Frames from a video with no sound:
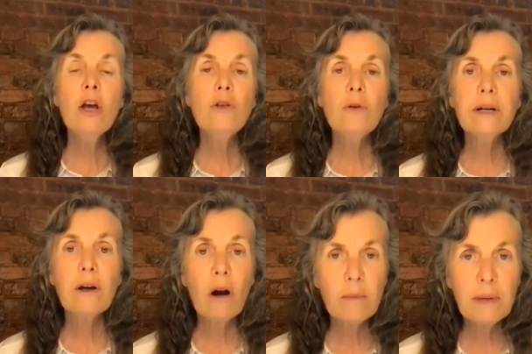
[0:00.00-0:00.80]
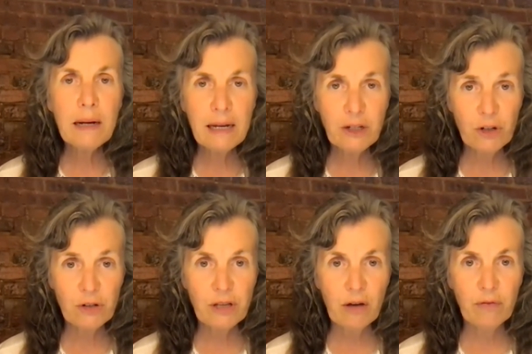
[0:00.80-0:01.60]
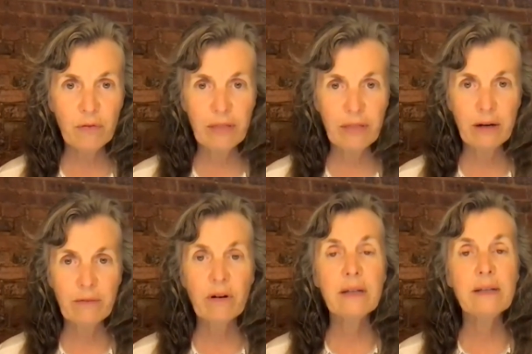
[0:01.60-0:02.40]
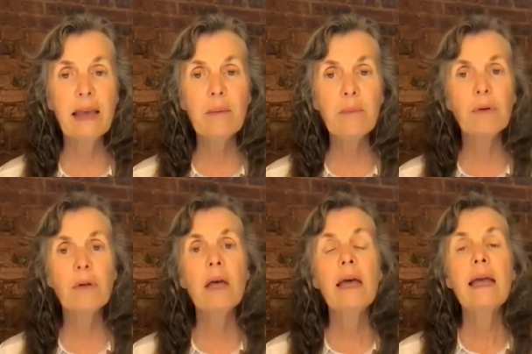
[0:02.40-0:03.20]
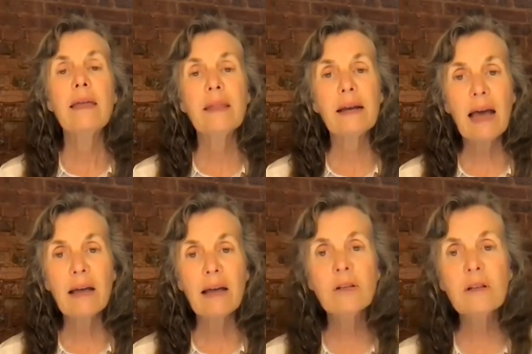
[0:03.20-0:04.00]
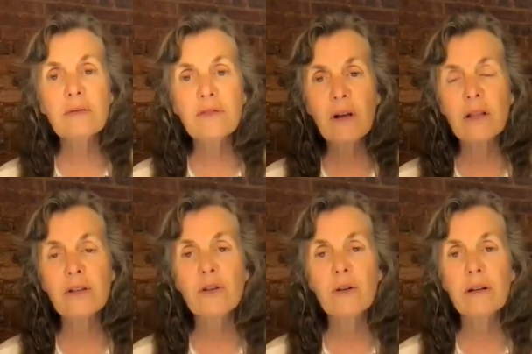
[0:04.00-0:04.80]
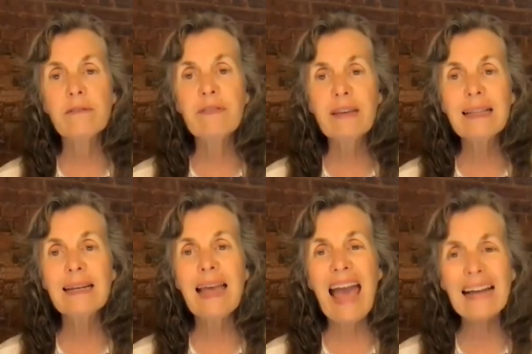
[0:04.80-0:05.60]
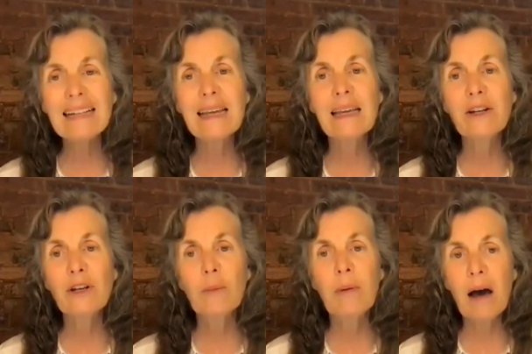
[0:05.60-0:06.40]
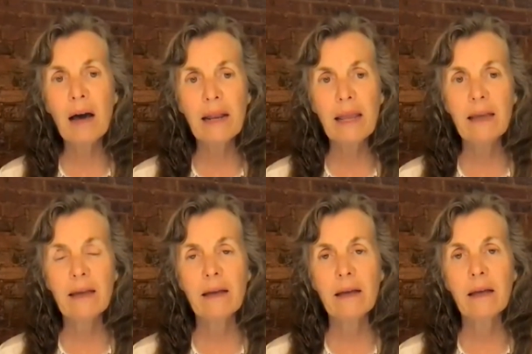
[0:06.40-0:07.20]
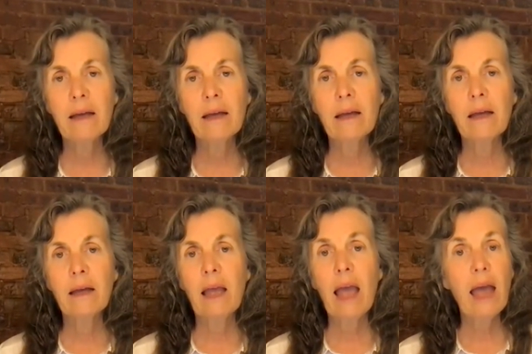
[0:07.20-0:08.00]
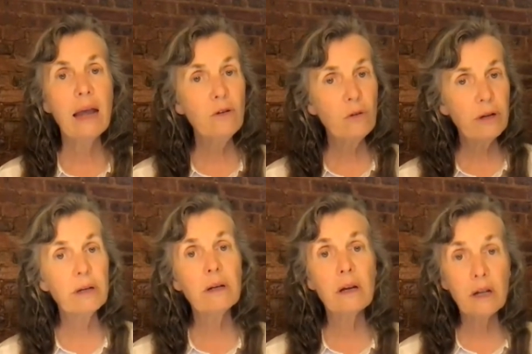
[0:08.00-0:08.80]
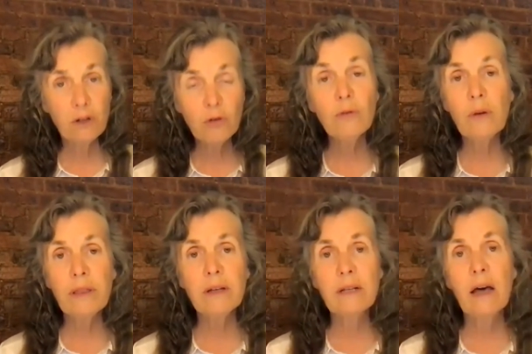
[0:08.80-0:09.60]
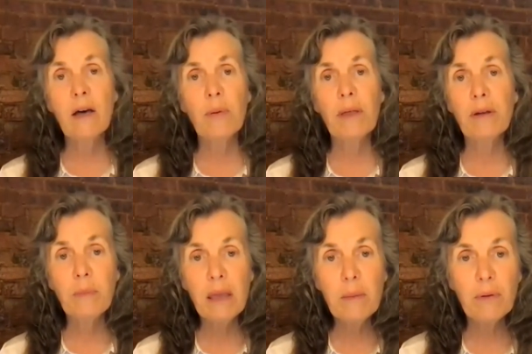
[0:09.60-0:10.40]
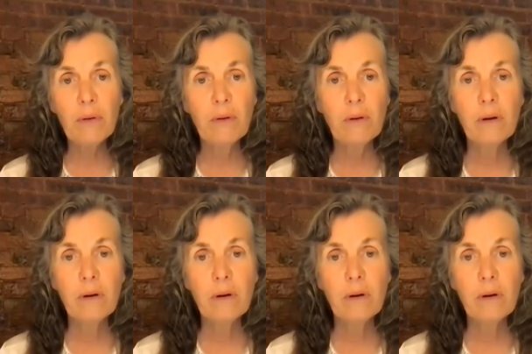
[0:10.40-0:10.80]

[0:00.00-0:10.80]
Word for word: You can harmonize yourself with it. For example, in the Council of Solace, you can feel it acting in your body, and you can attune with it to help other people.